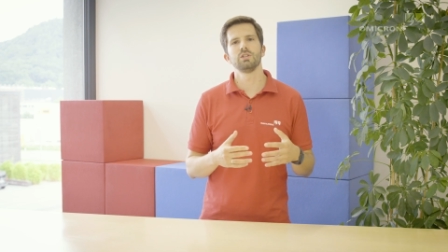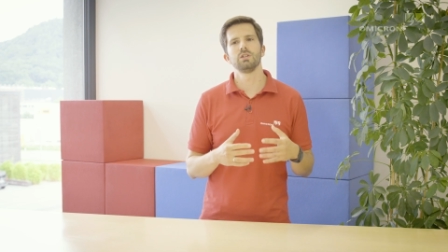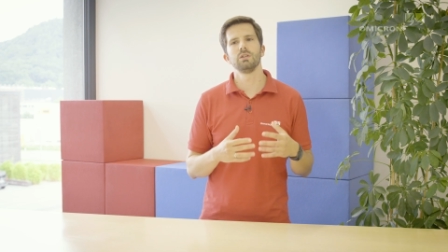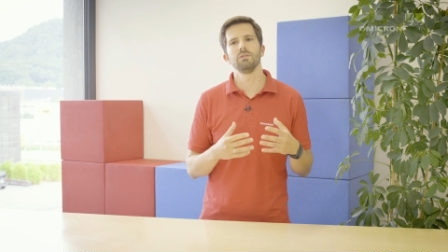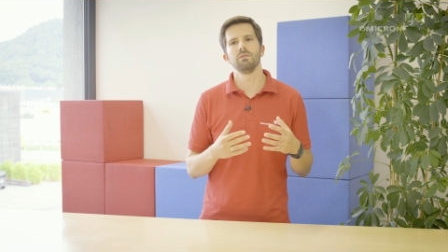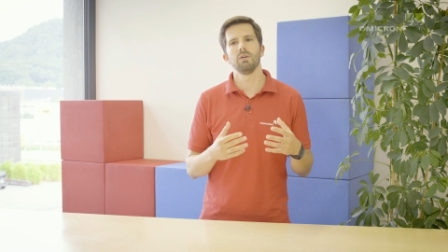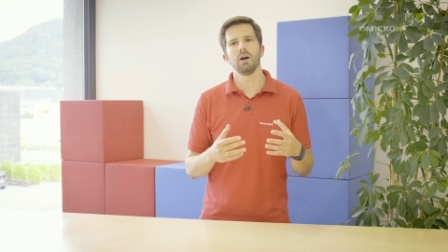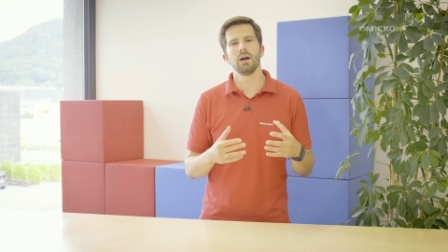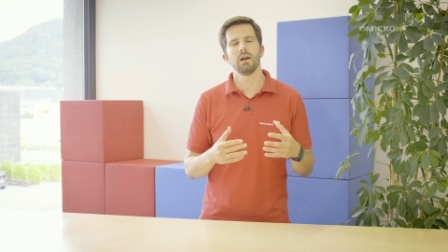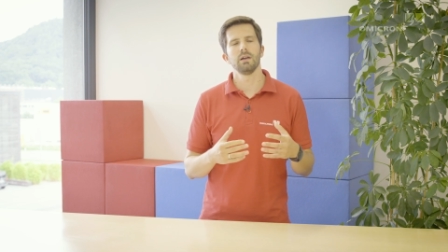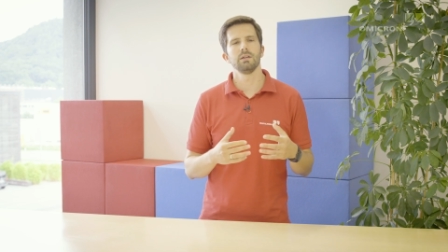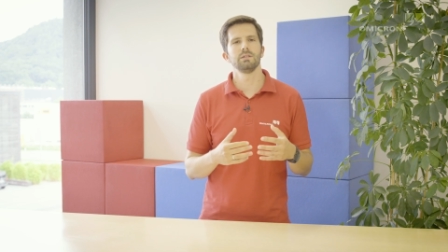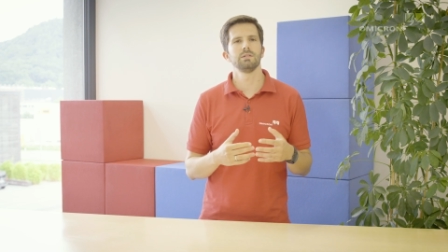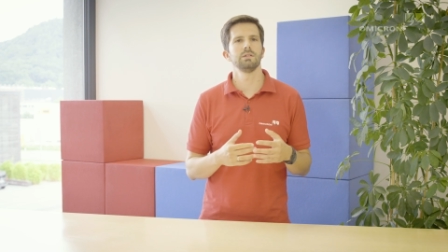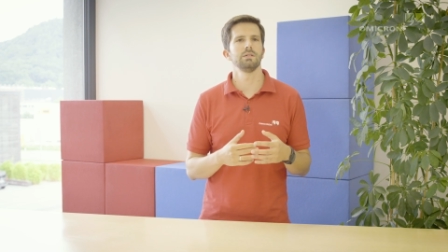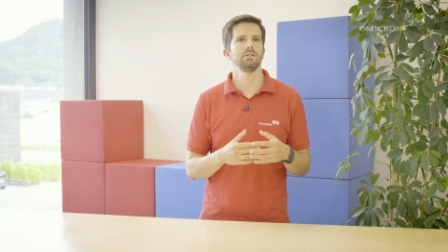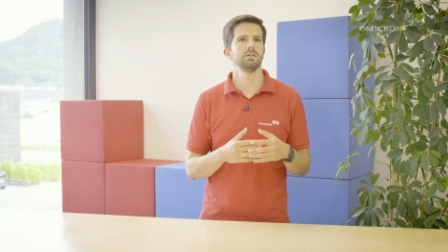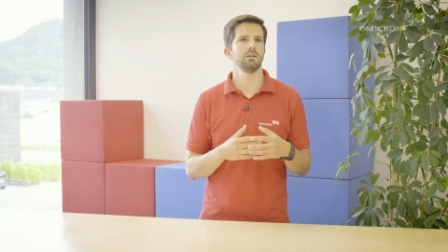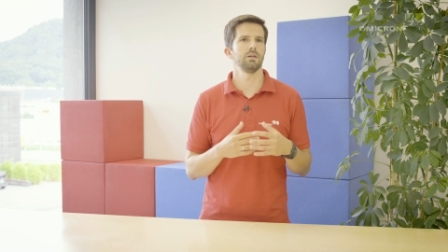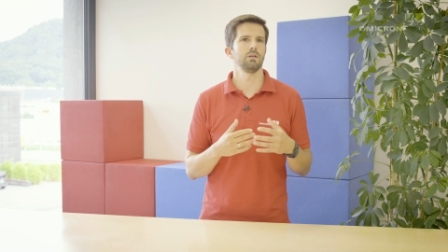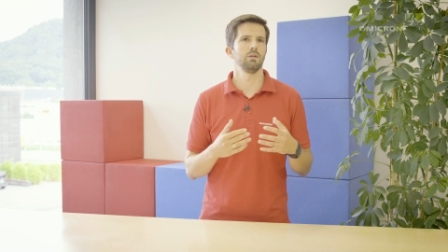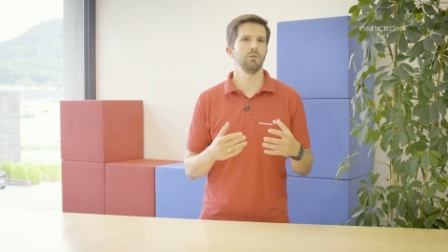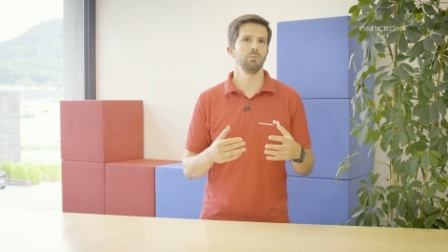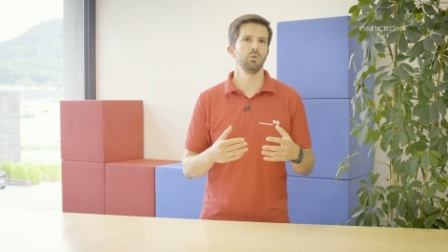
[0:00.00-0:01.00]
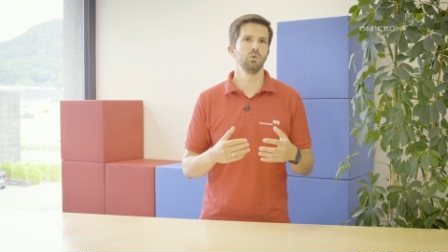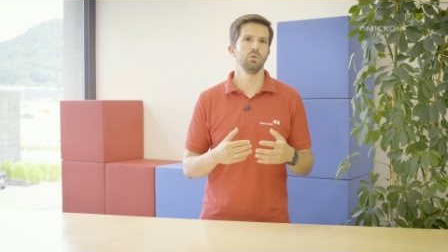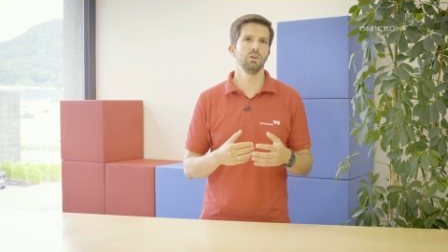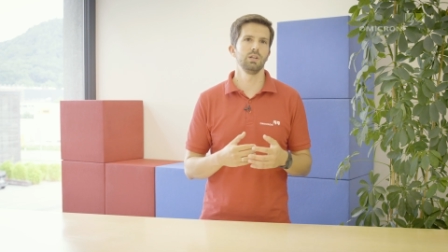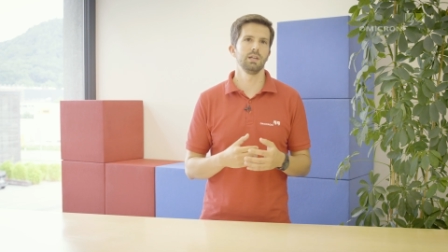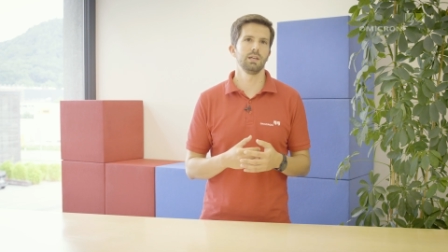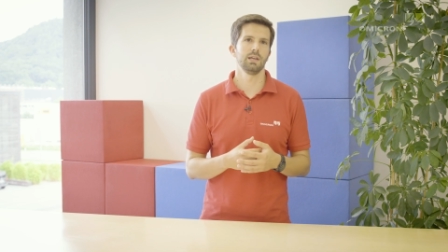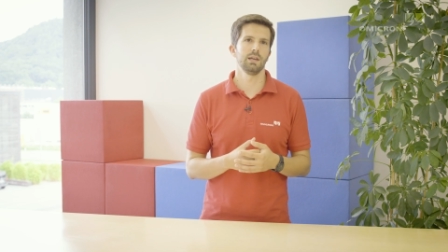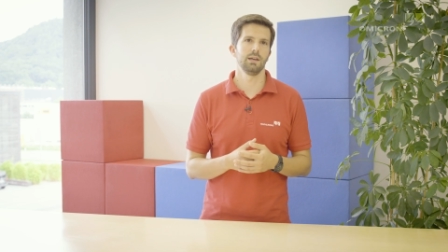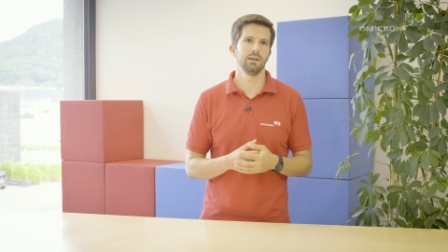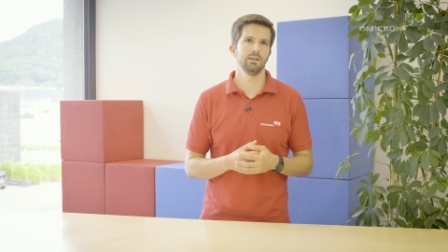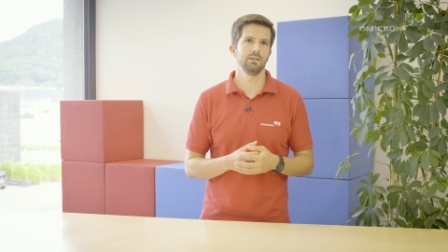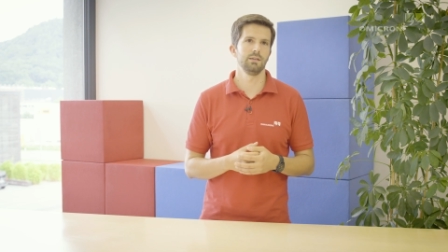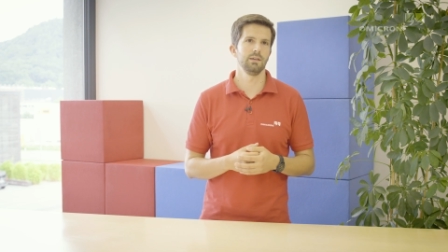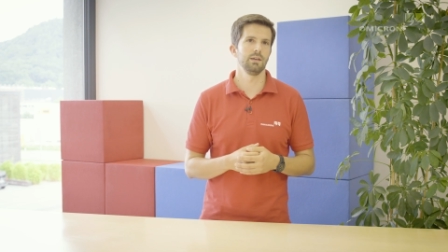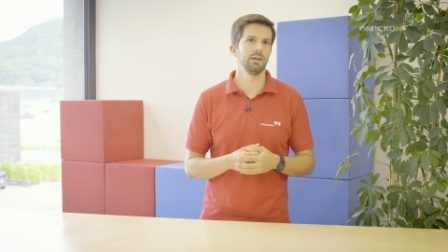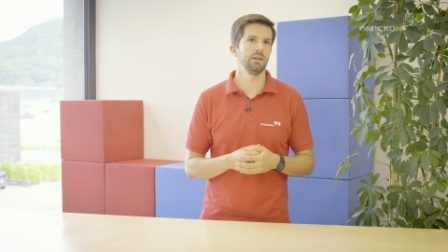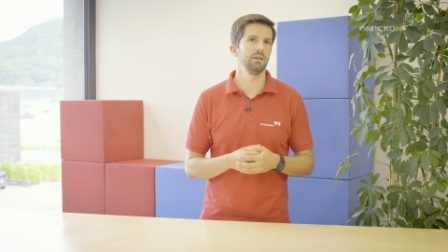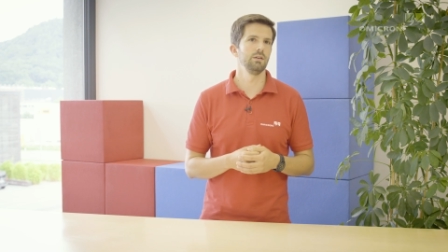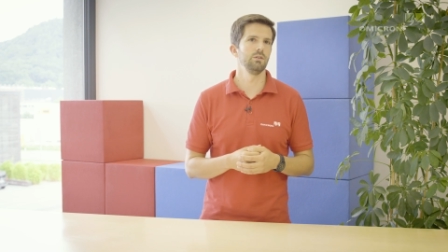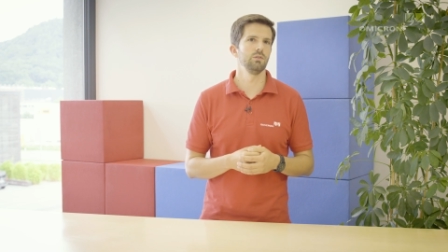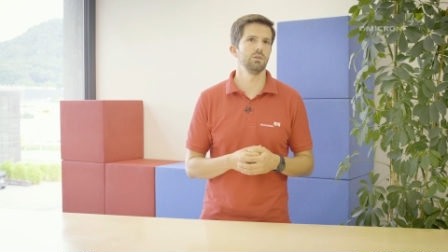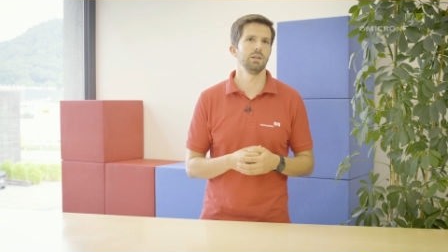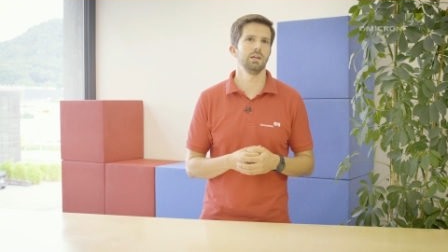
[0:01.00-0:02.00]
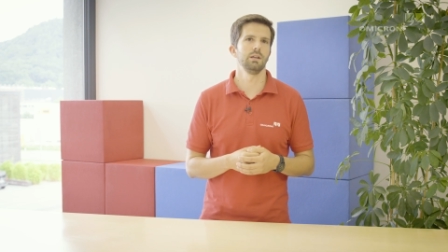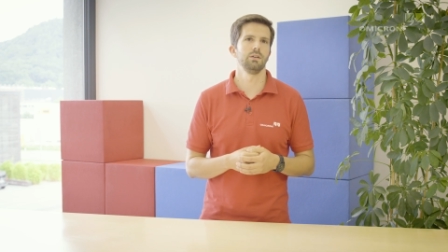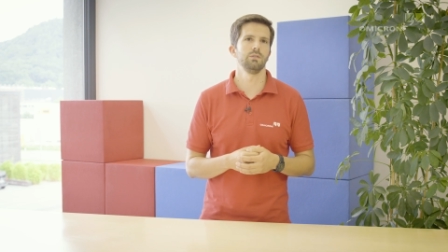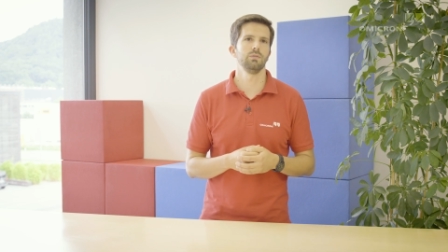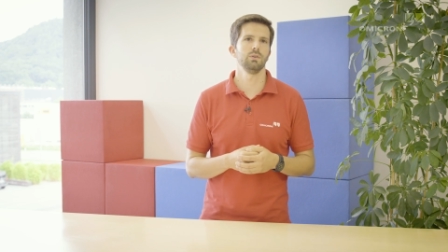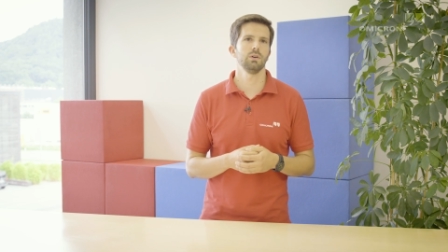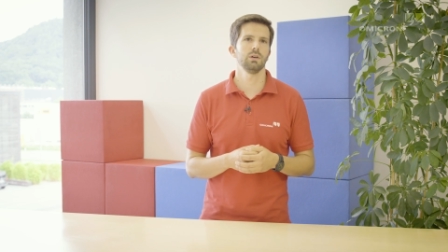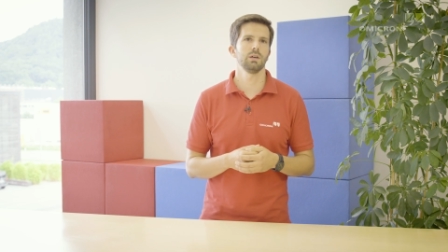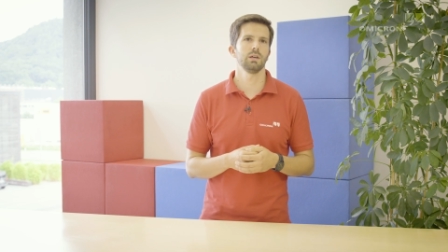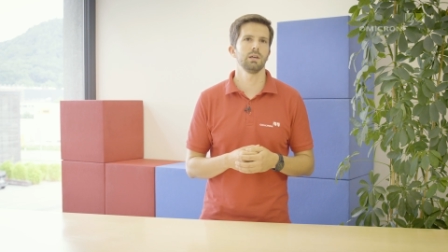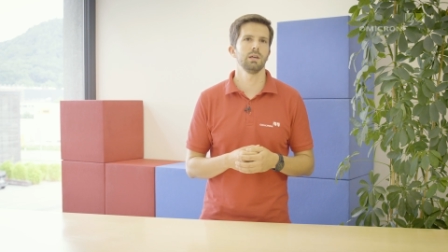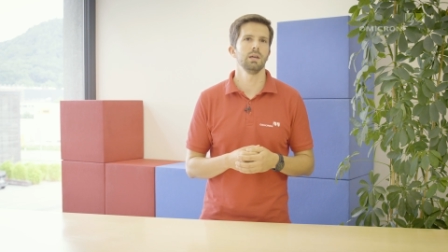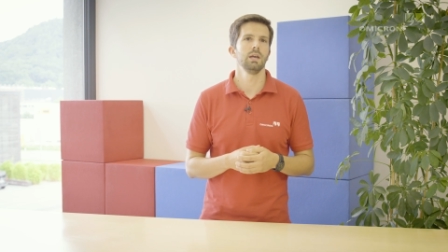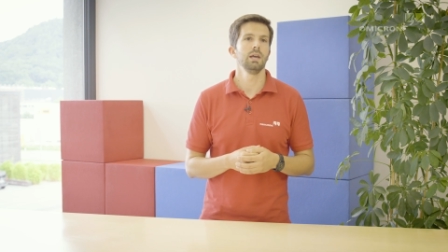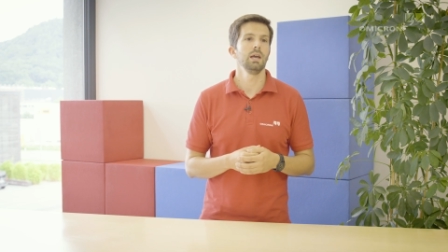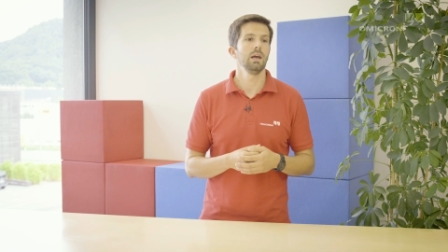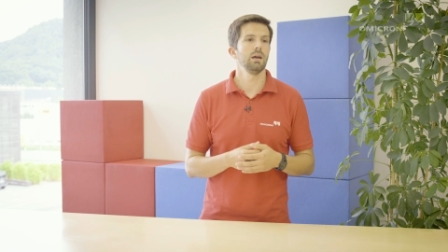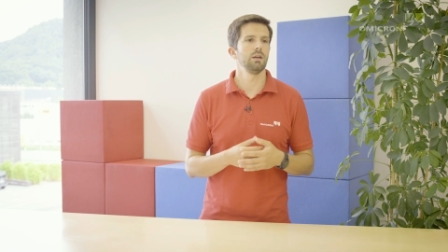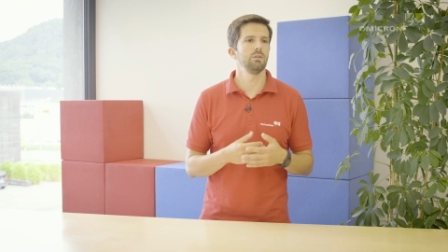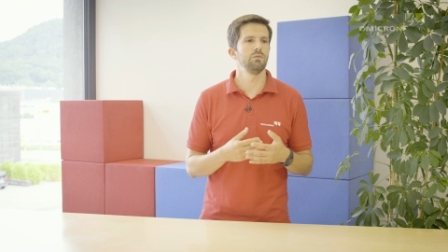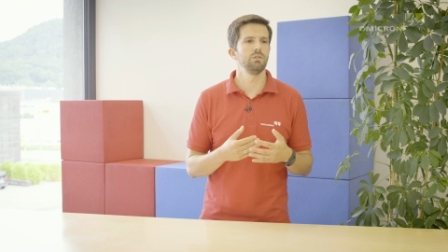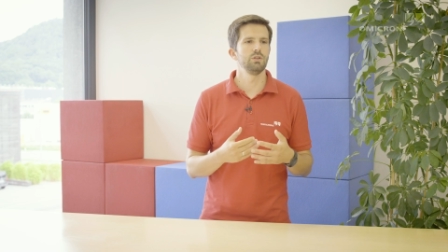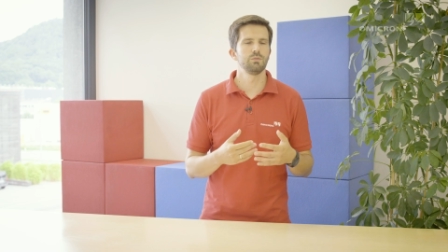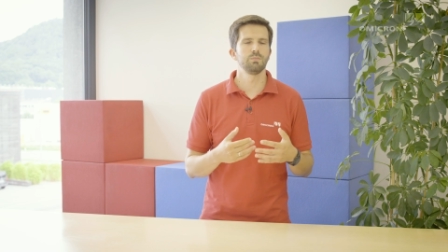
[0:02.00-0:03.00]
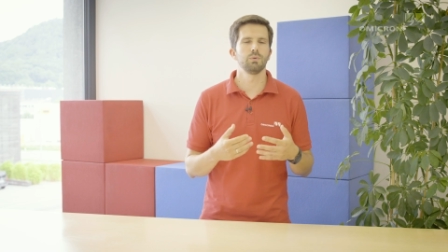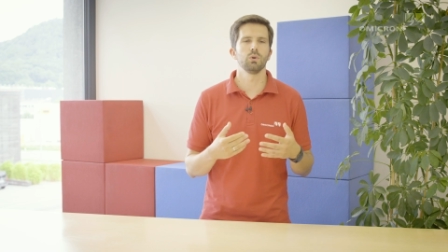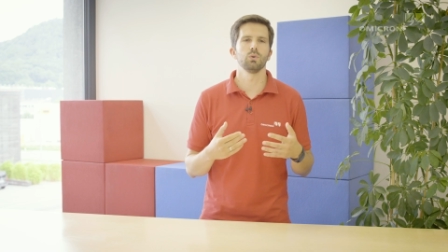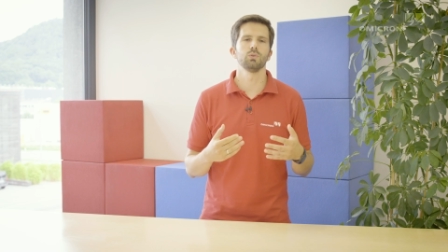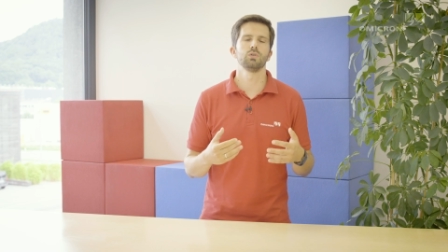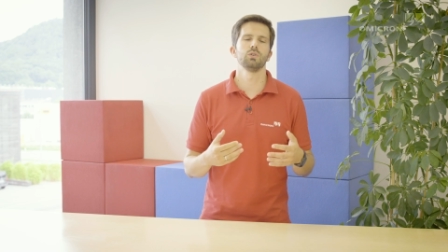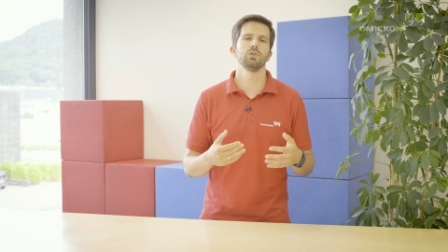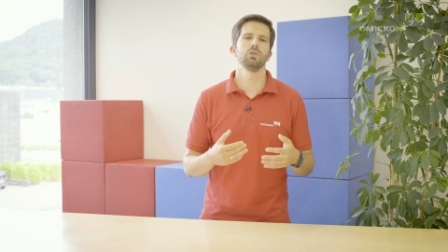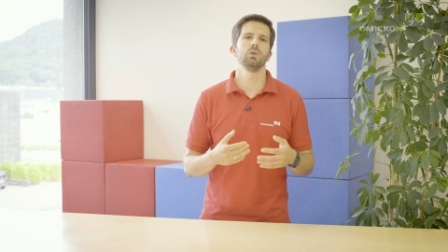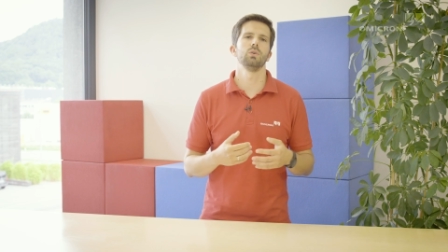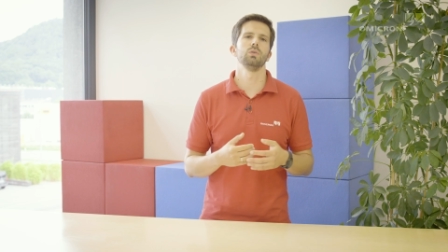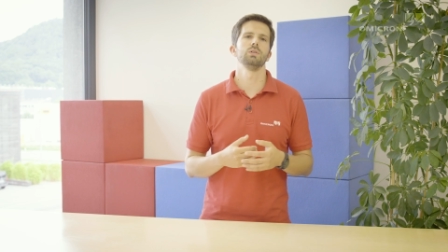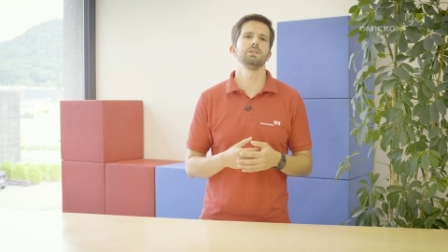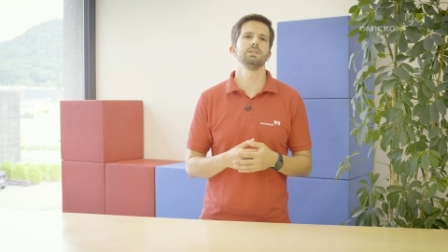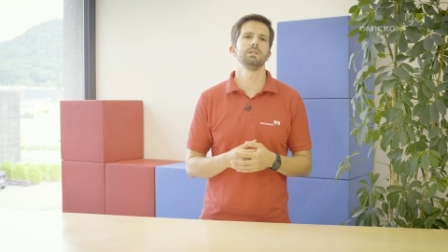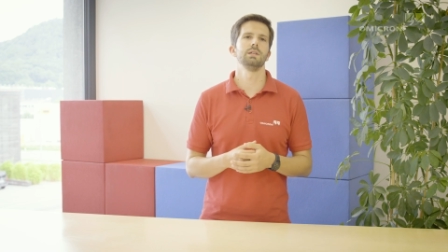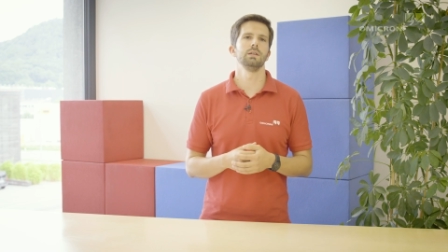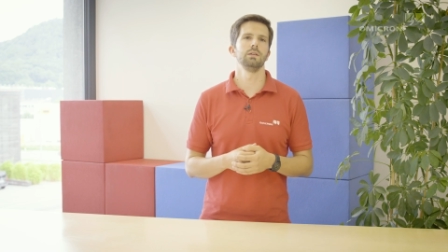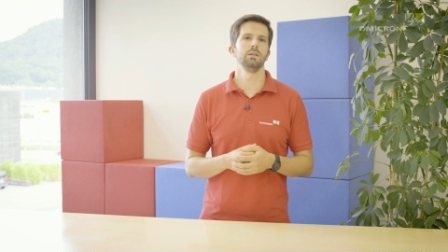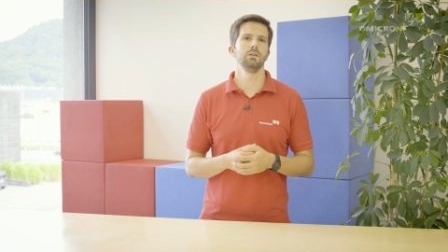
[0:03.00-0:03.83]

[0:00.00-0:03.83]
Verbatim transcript: devices are communicating in your network and which protocols they